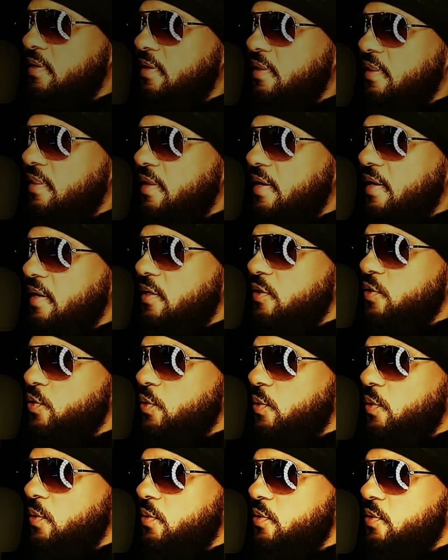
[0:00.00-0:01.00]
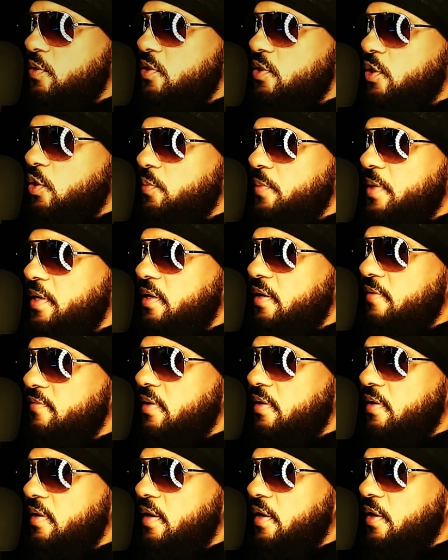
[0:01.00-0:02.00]
that controls so many of
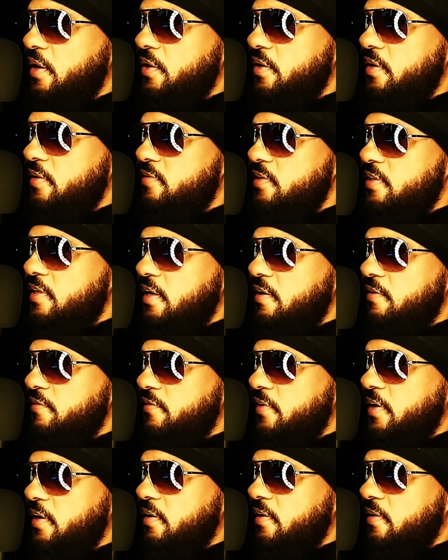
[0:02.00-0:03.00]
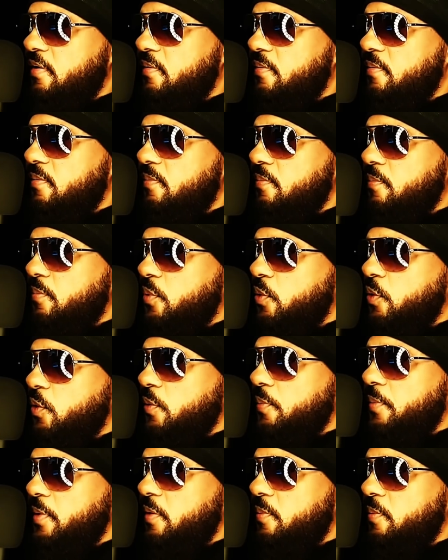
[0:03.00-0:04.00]
the narratives that affect
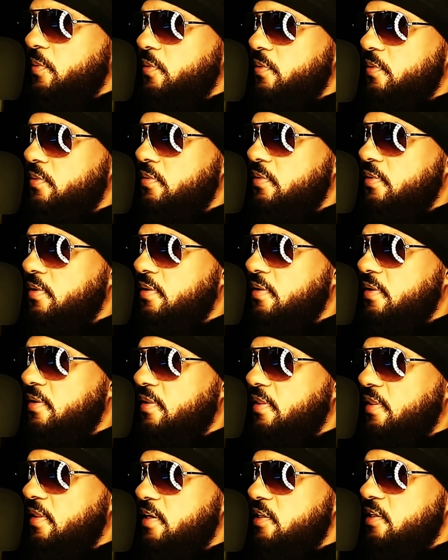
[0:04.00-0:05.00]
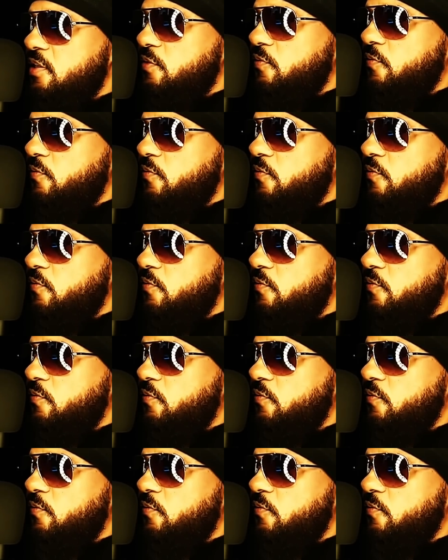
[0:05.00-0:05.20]
poor people, less